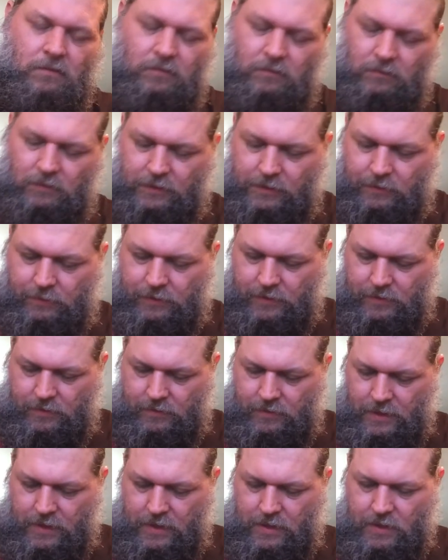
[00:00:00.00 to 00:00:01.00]
there we go.
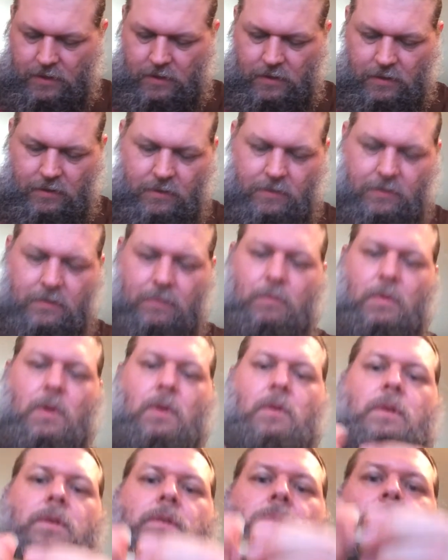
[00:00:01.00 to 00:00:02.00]
Hey, something broke
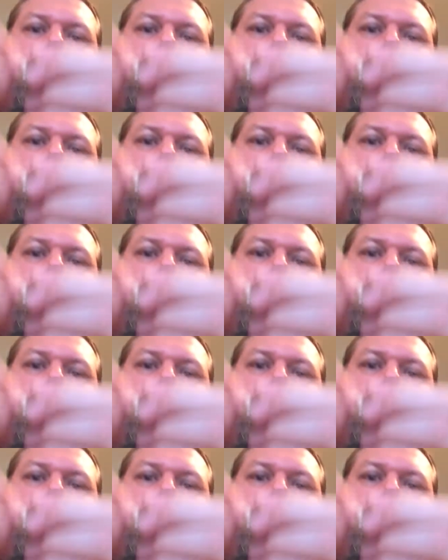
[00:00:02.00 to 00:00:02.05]
loose.